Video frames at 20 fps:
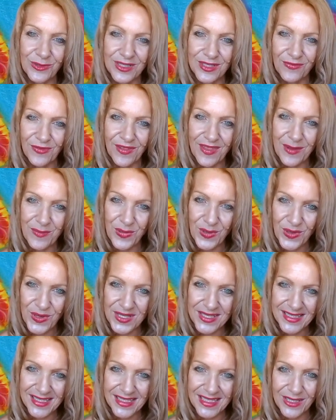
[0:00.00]
was for that
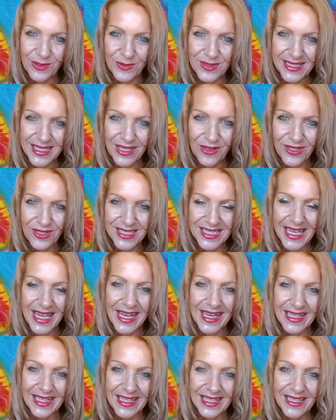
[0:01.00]
person that it was
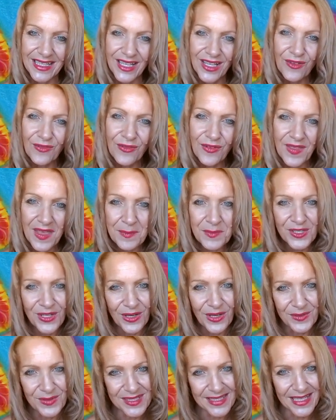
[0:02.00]
irritating for them to
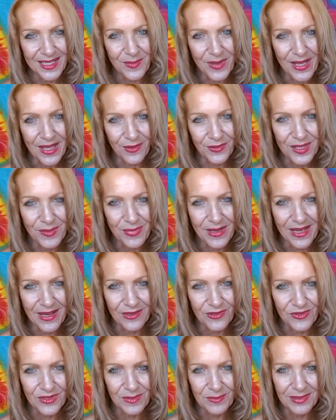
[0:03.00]
go and set a healthy
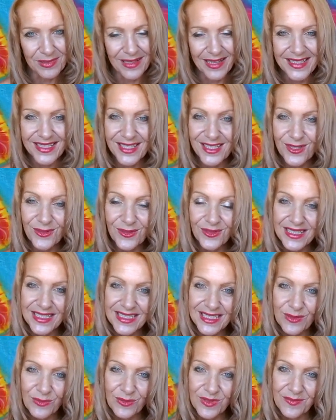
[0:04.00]
boundary in place because all it
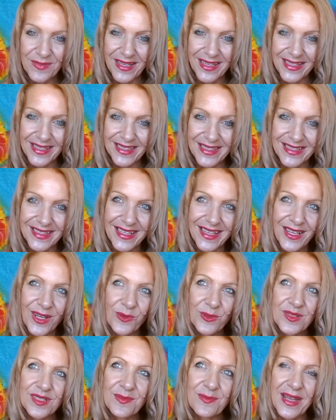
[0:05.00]
did with me,
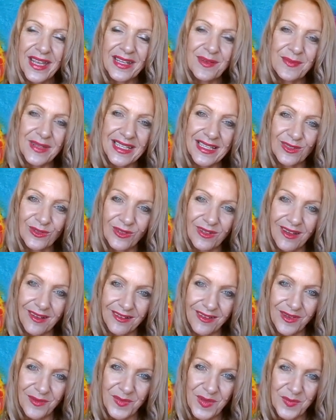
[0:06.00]
was made me look
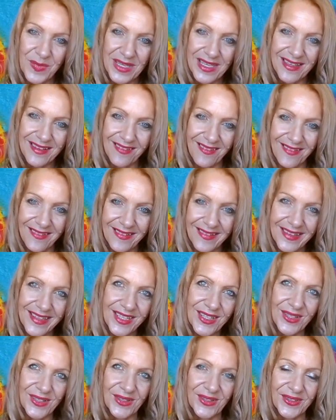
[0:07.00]
like I'm the big, like,
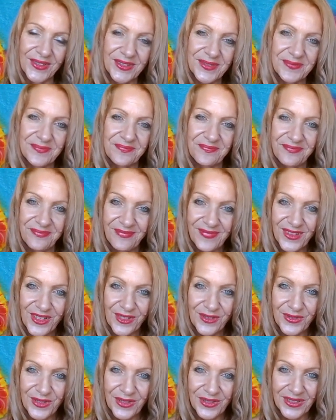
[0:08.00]
you know,
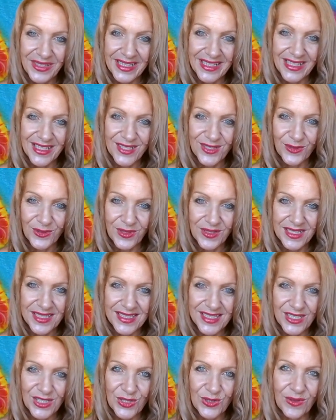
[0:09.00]
I've gone in and sorted the
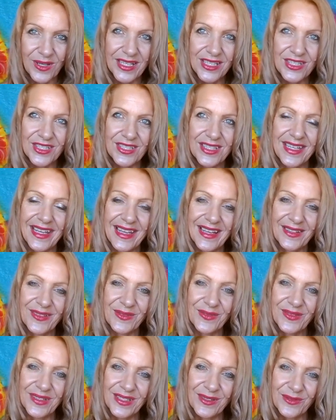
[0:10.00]
situation
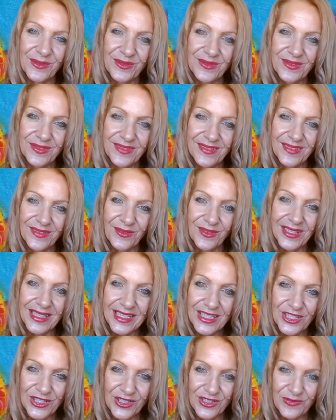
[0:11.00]
out when it
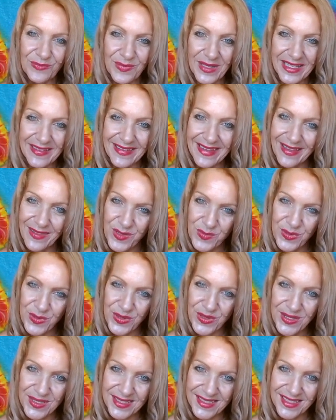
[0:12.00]
really should have been the other
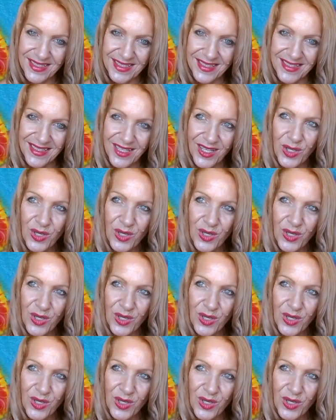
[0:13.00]
person